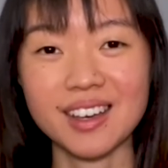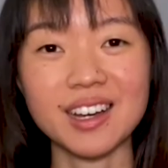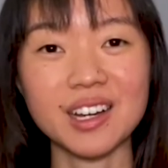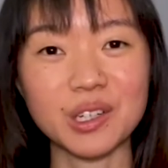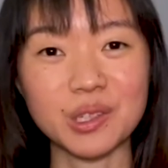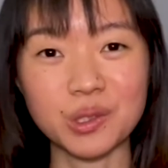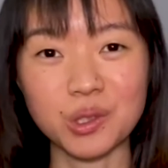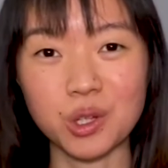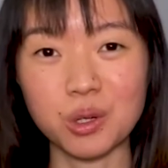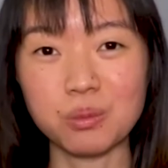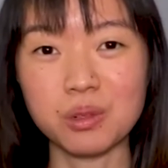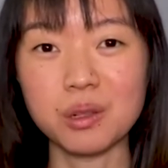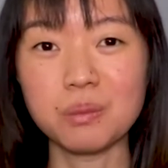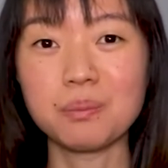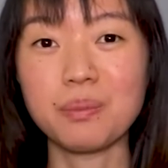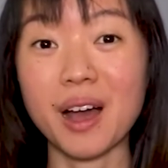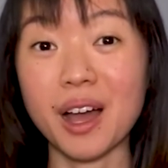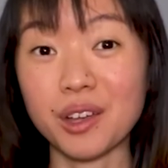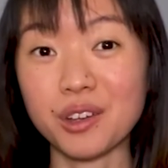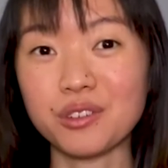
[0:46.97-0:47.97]
a global
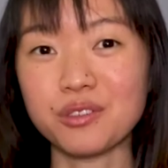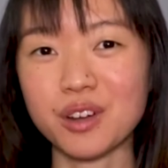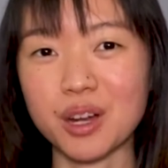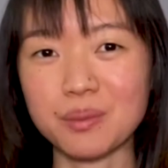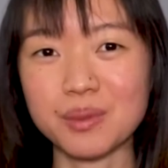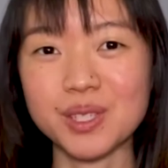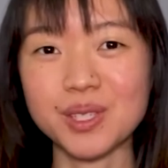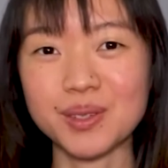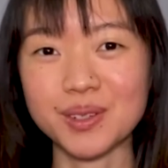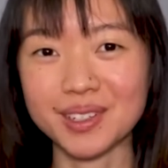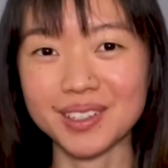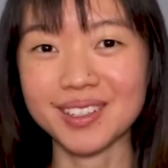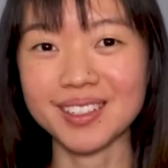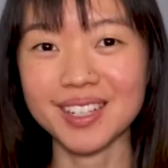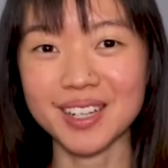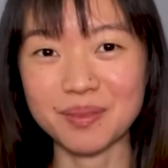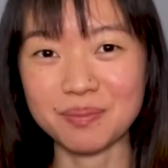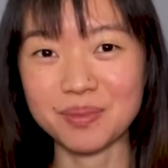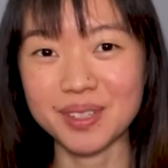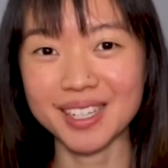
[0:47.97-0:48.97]

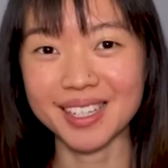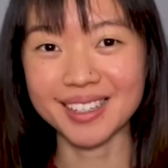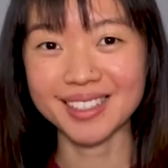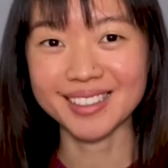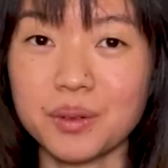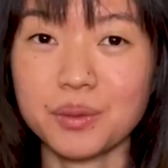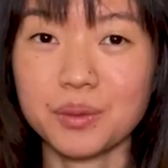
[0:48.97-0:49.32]
biopharmaceutical company.